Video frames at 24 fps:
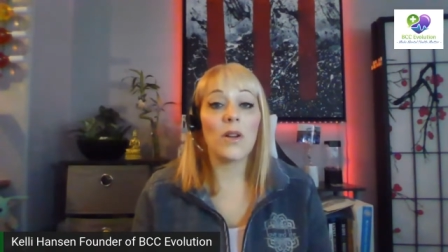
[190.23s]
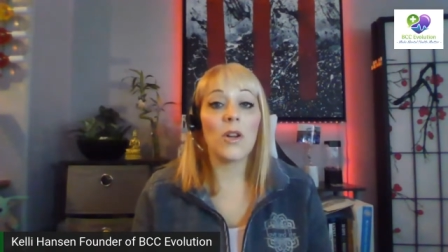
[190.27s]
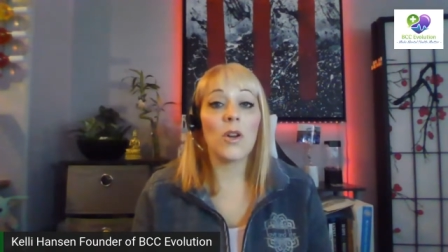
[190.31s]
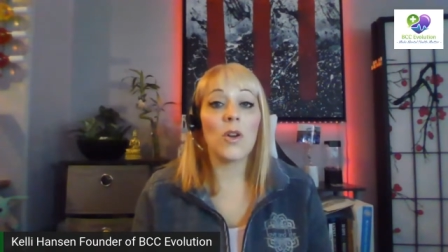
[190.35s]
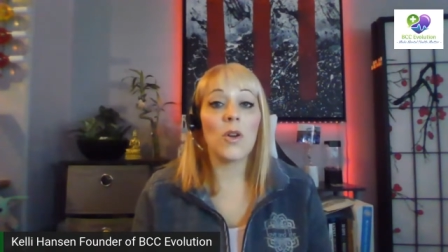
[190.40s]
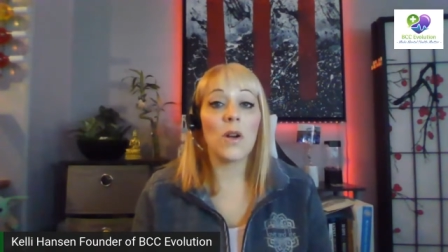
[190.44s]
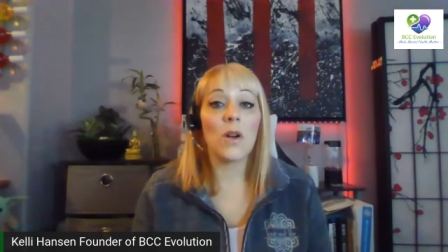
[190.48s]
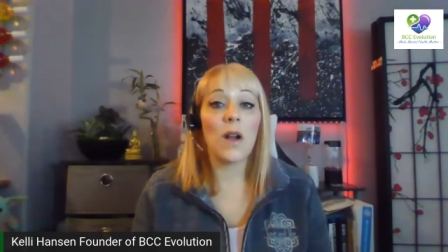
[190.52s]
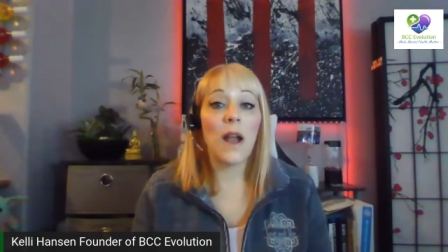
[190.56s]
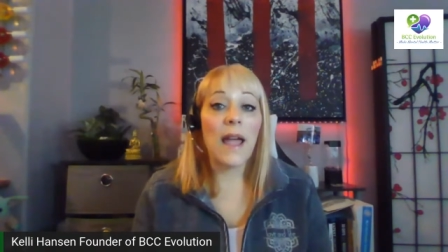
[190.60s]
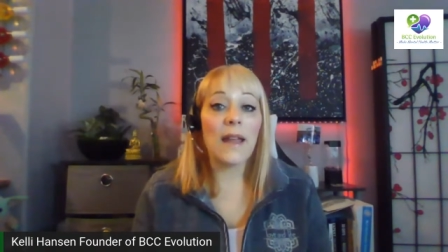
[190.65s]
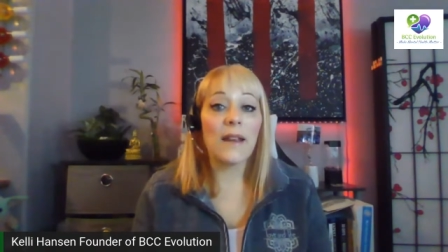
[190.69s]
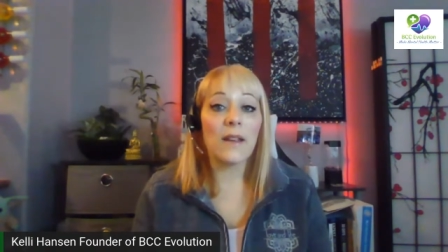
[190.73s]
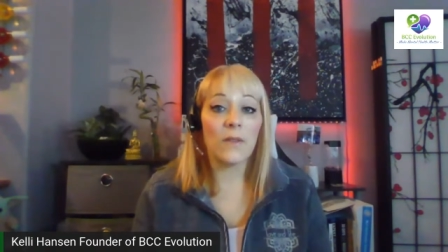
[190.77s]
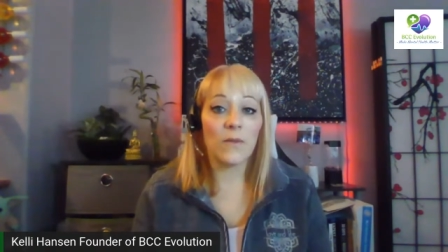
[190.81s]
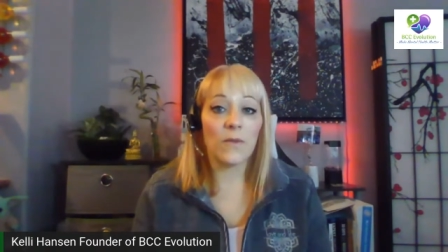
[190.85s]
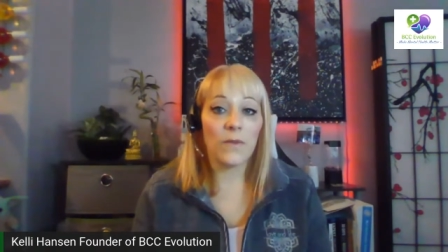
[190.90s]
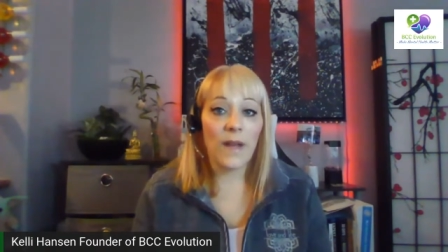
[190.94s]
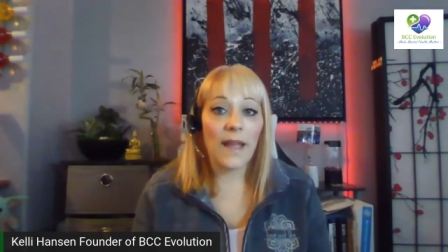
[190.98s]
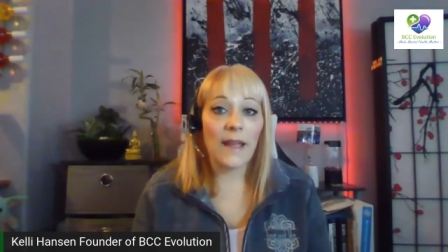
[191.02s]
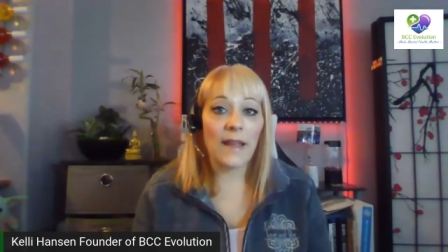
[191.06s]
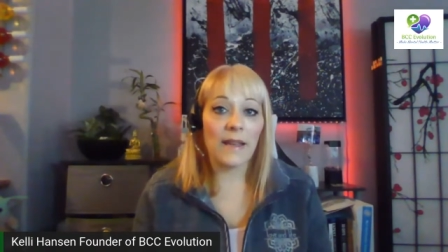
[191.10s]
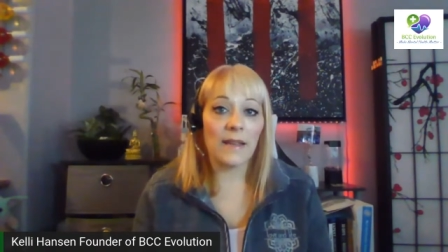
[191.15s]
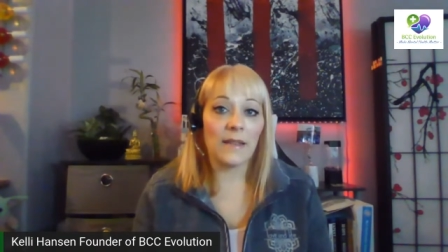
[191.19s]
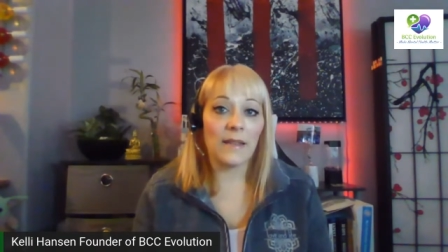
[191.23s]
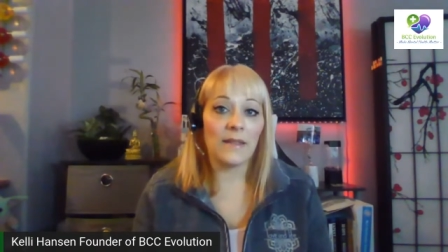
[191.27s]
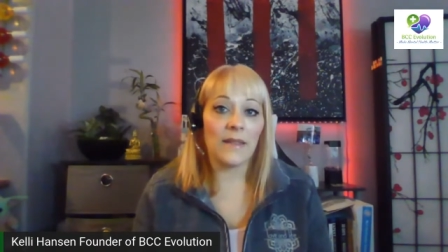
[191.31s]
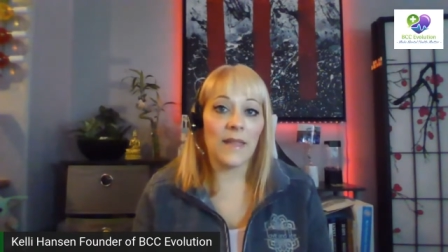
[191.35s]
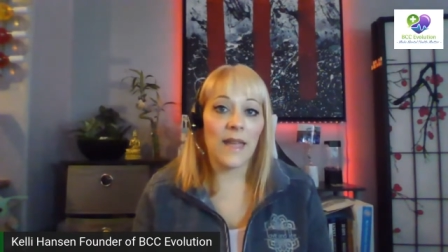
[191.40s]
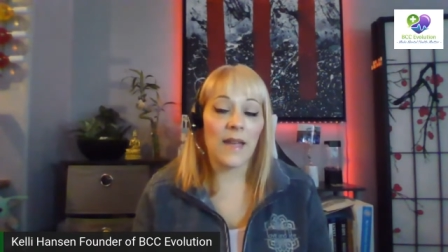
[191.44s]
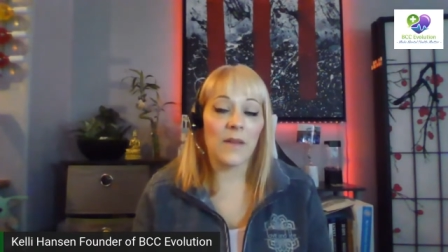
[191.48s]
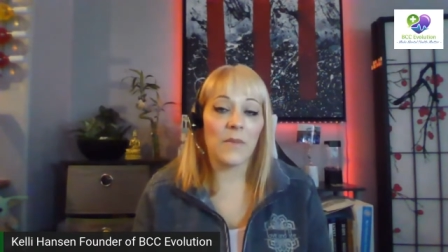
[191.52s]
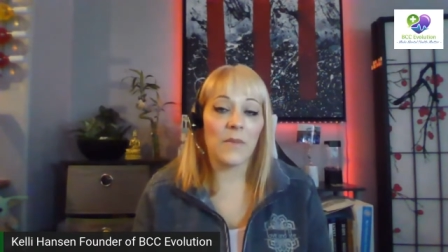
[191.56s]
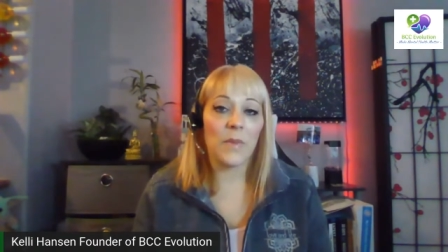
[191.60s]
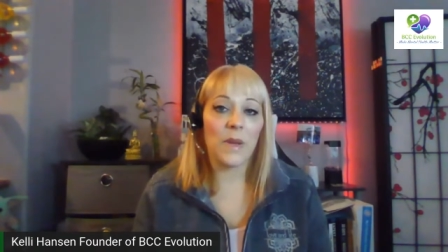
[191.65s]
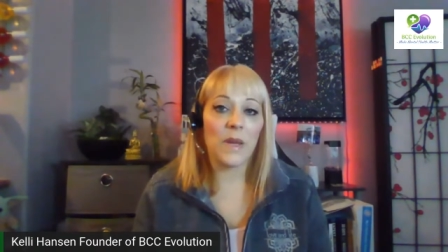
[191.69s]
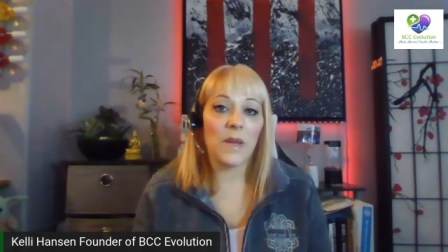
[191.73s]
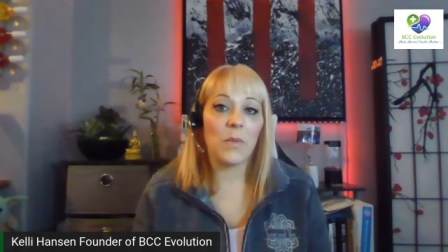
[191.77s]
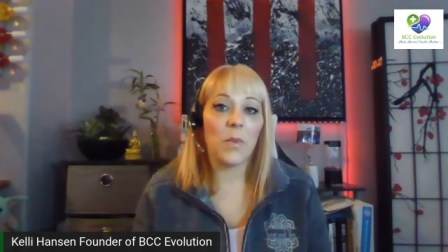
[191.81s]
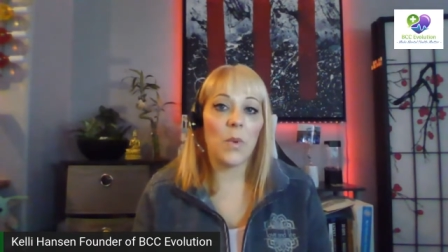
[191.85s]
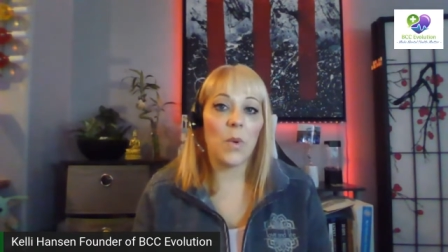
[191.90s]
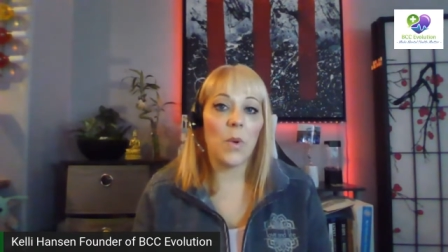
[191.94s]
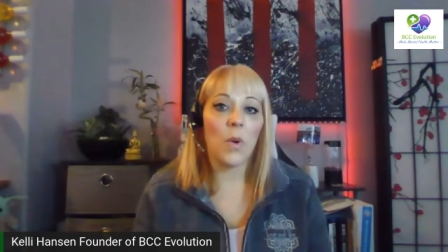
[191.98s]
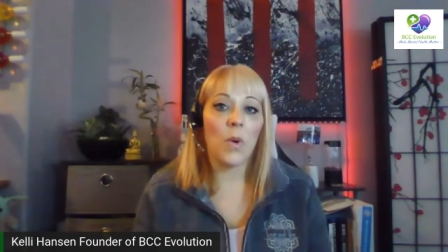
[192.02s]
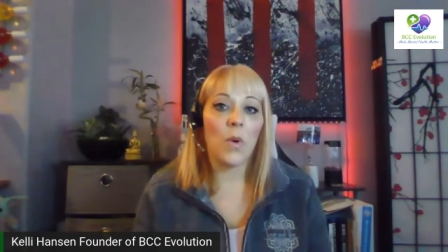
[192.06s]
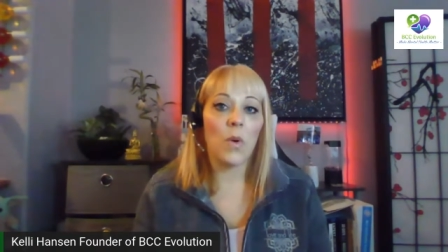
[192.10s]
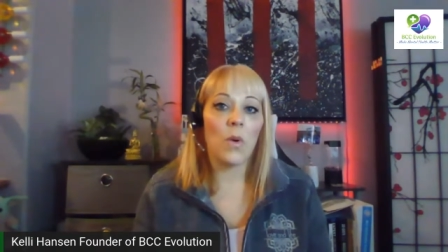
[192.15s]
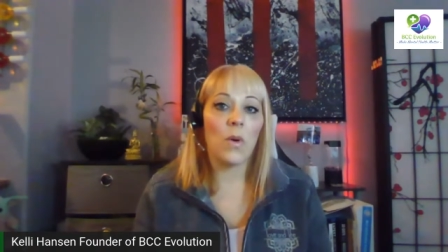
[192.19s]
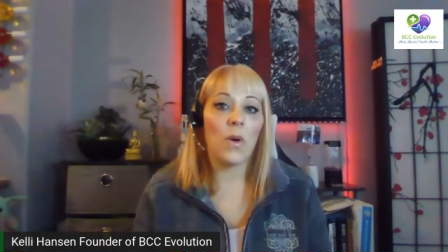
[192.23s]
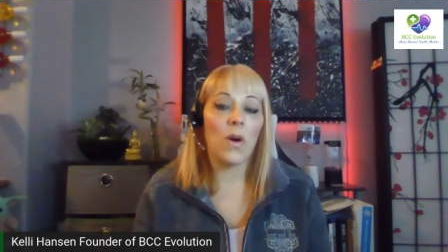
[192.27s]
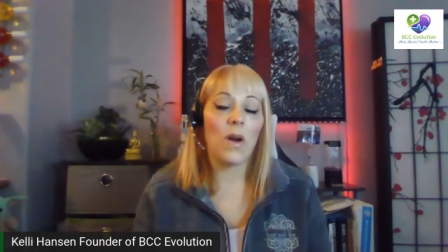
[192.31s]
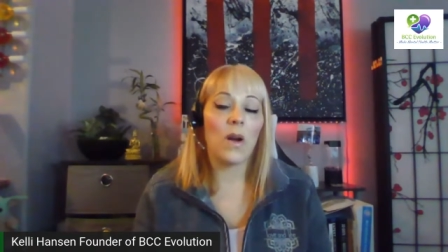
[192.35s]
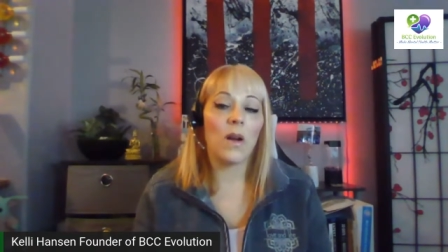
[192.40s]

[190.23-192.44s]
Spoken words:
gratifying that people